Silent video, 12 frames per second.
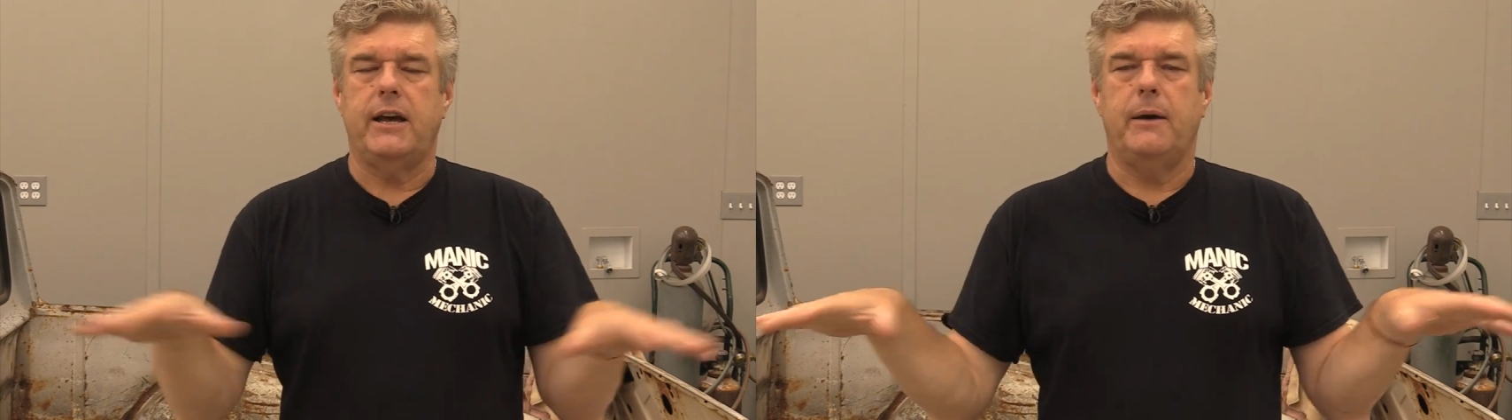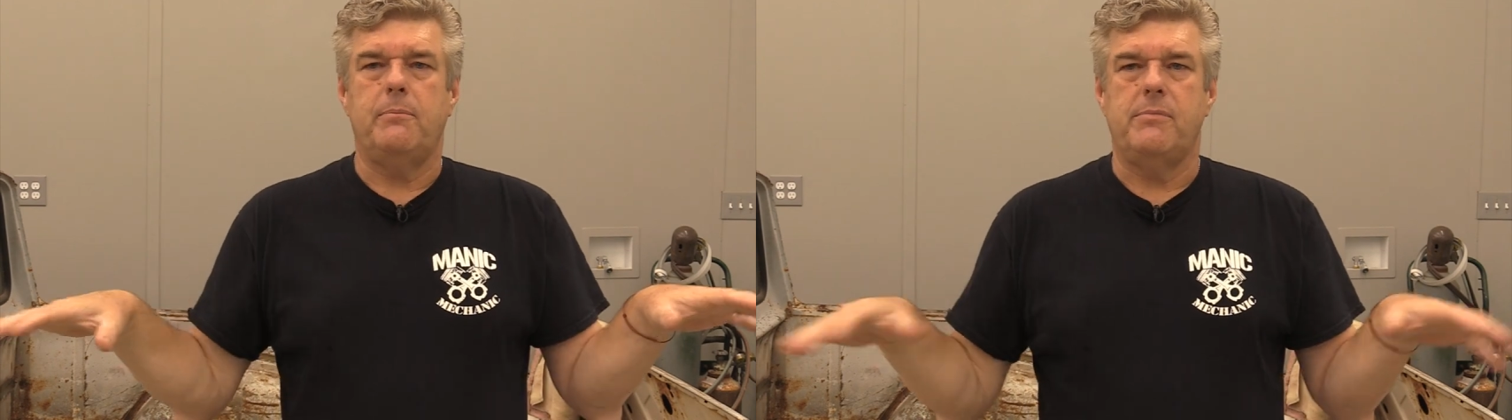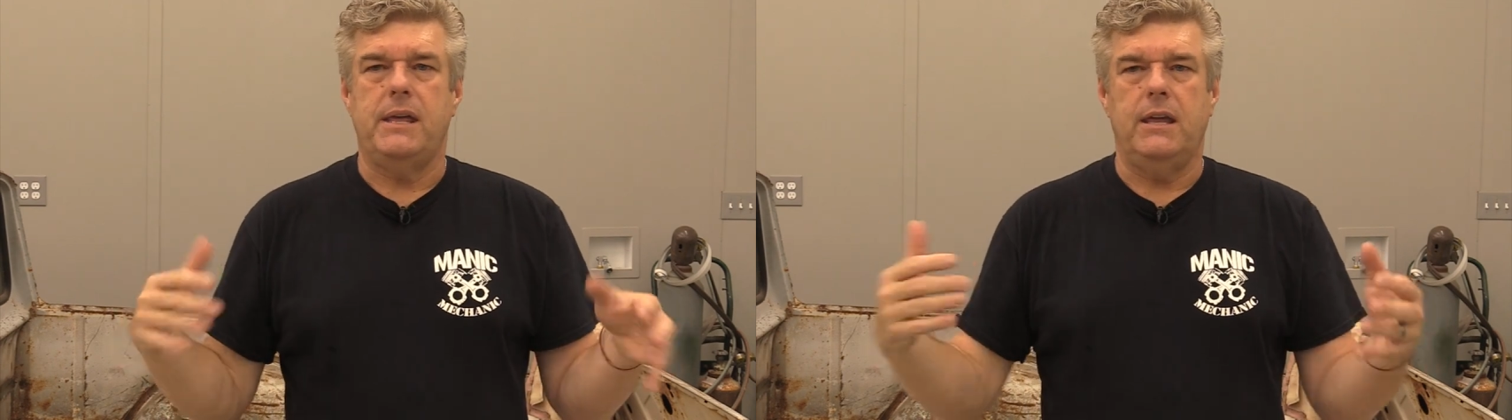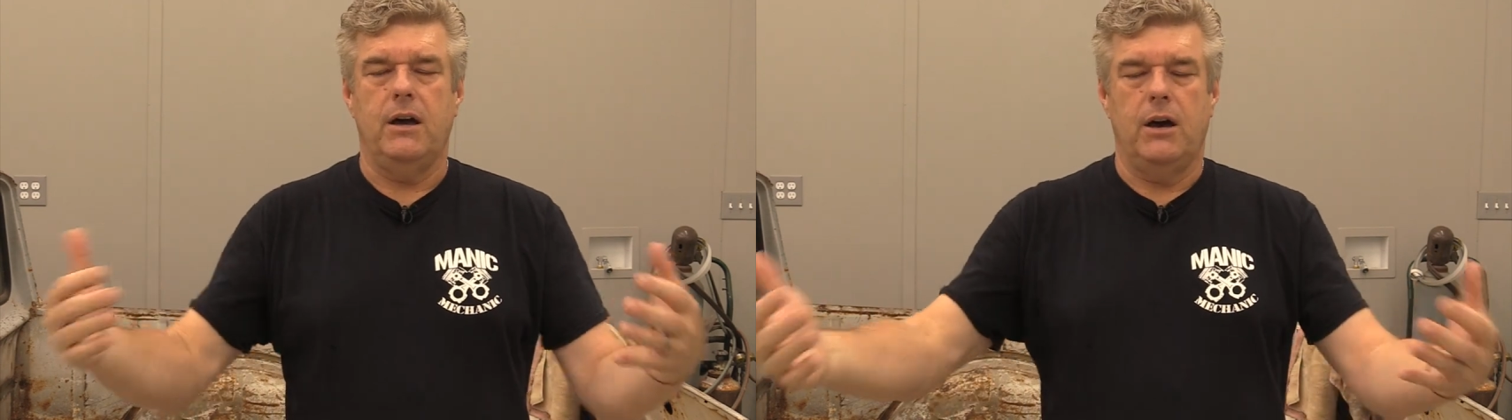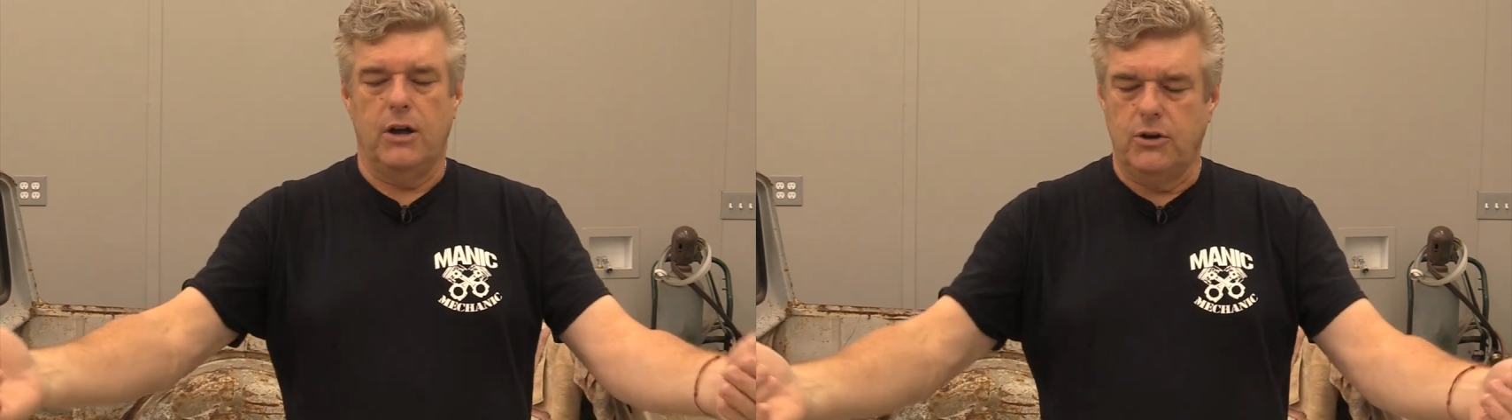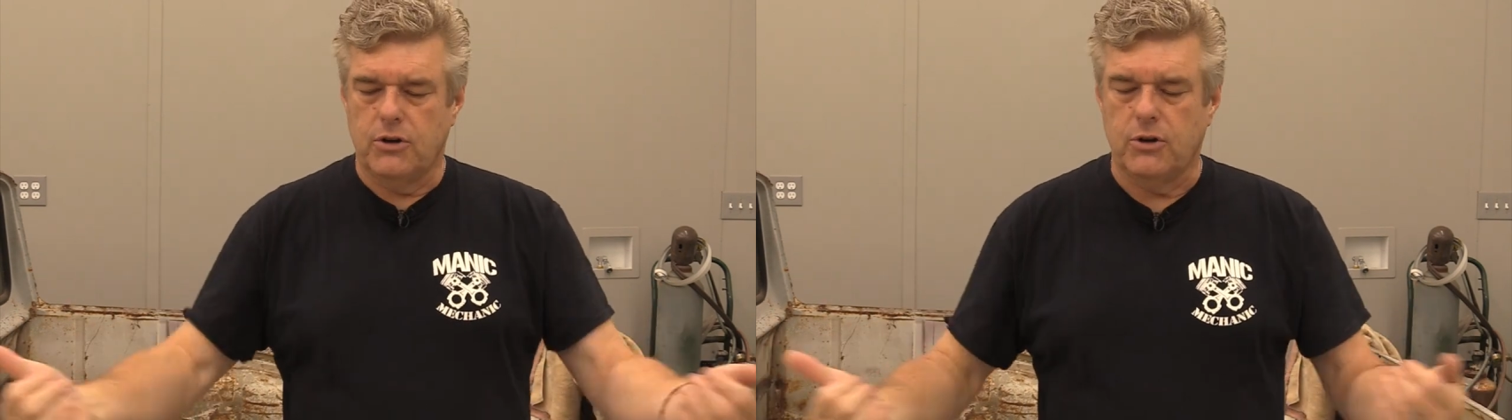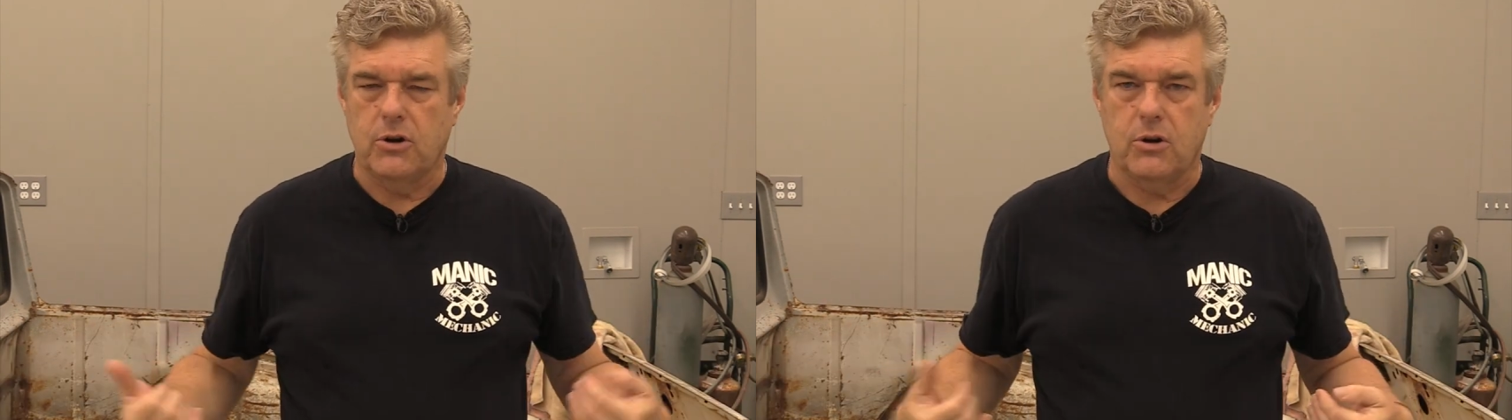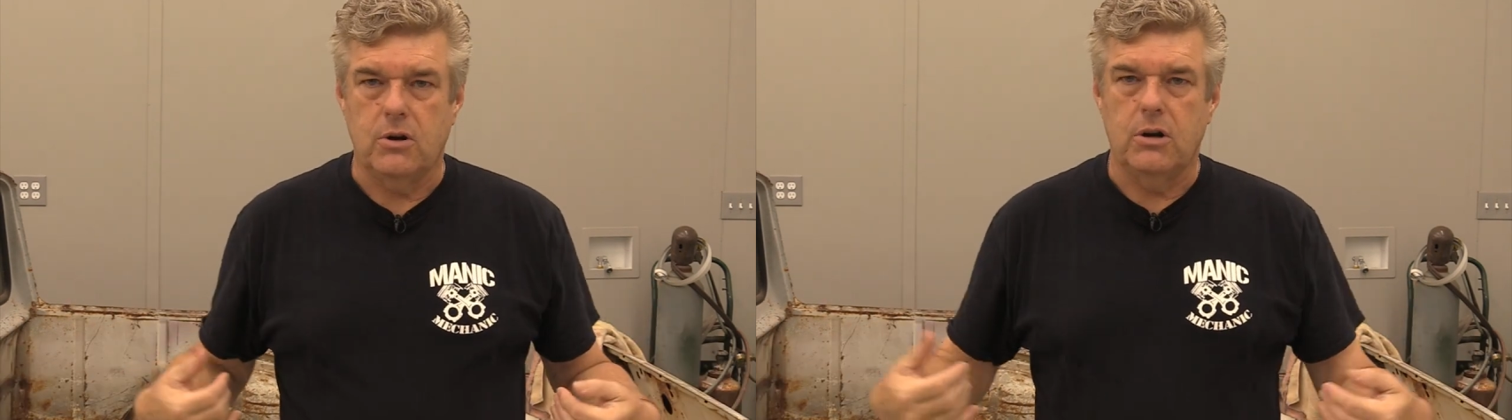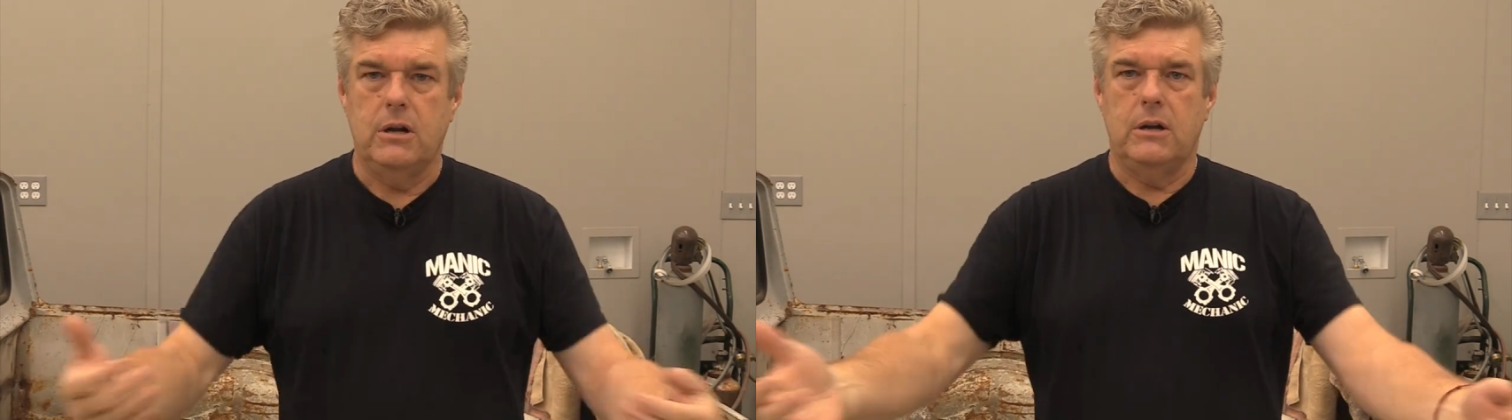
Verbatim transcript: up the under